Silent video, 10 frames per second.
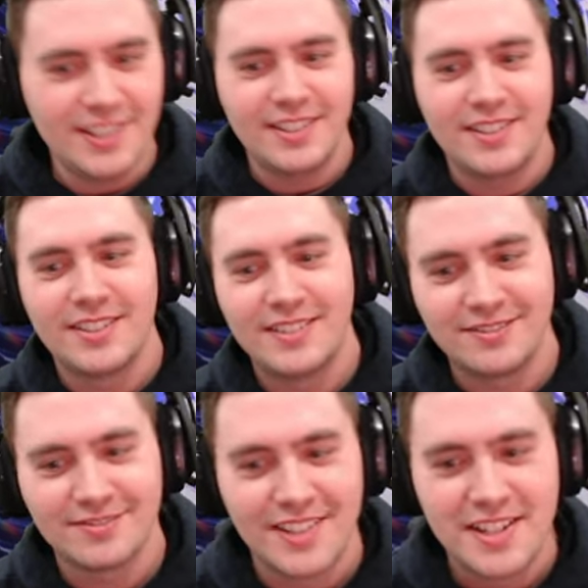is
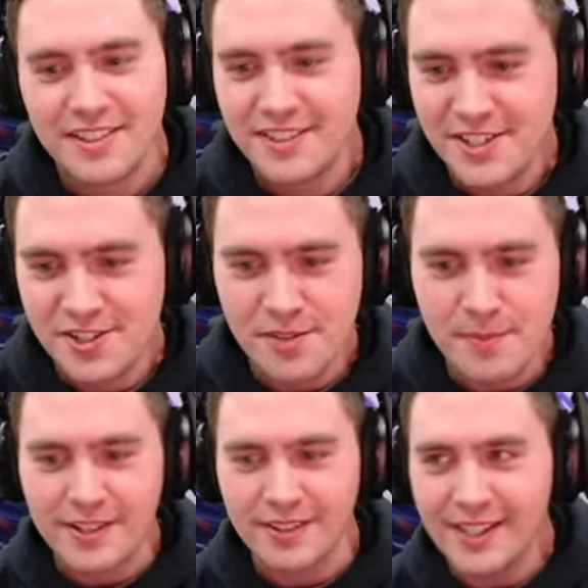she
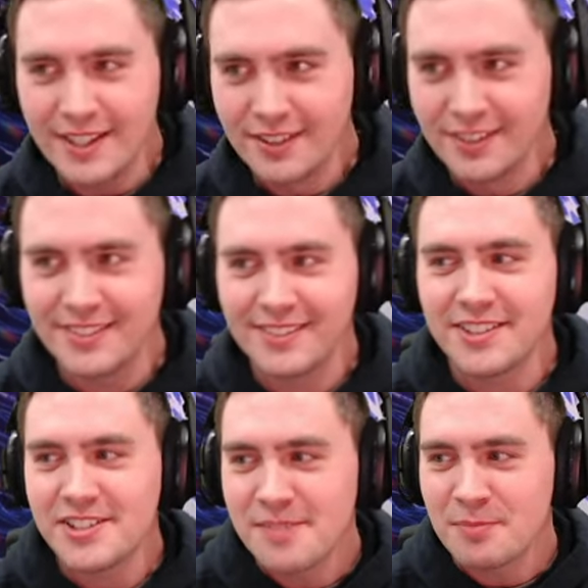mentally ill? Does
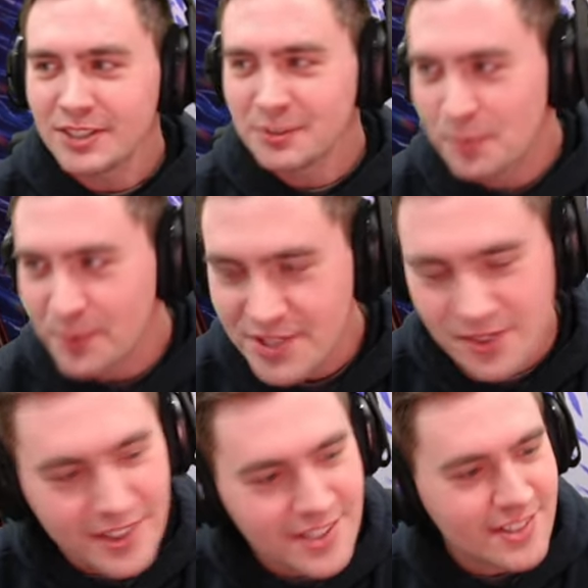she have multiple
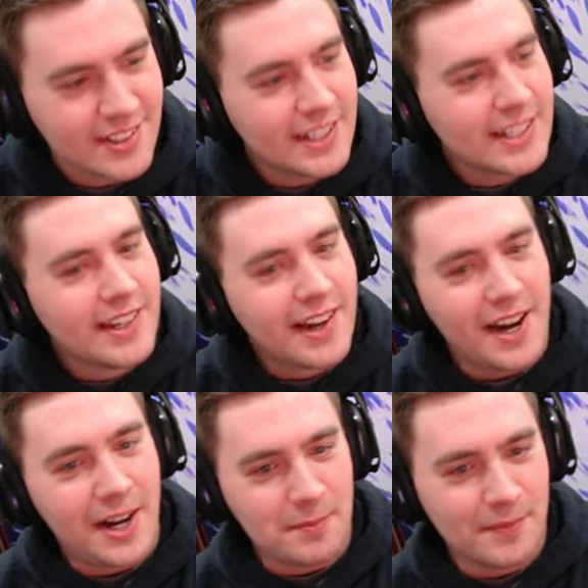personas?
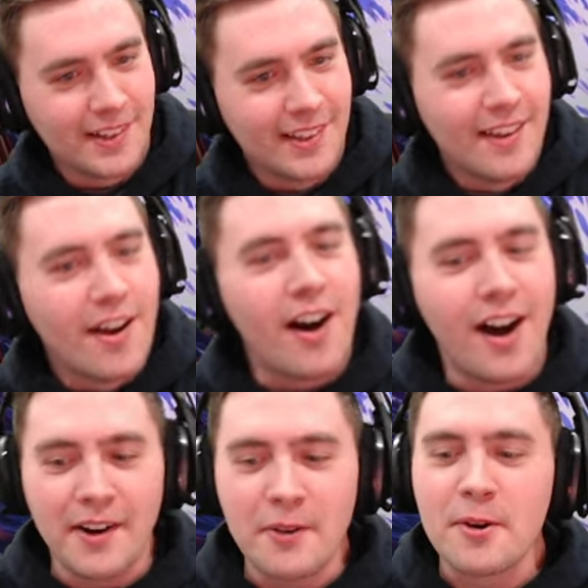Um, I
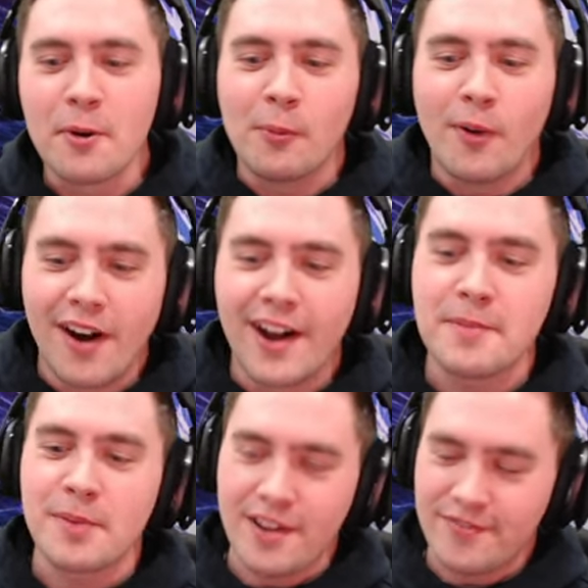don't know why,
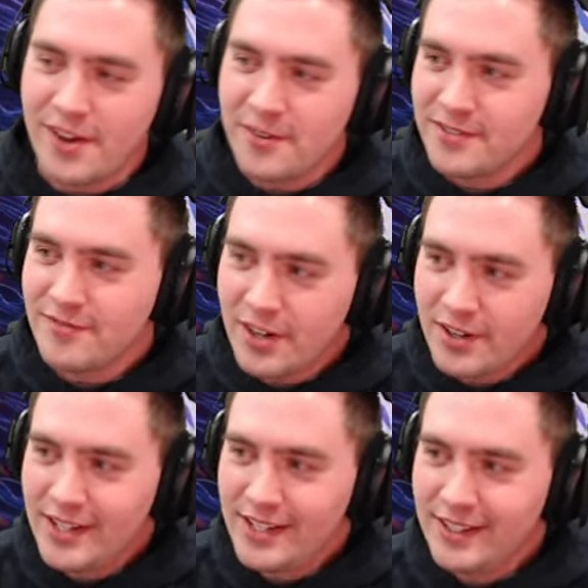but I found it
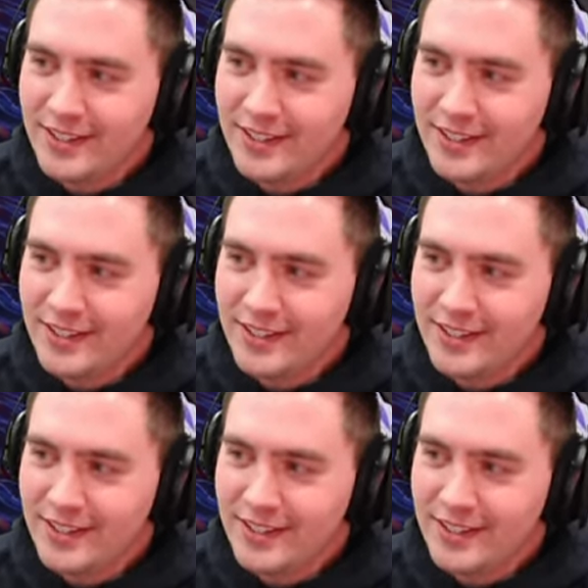very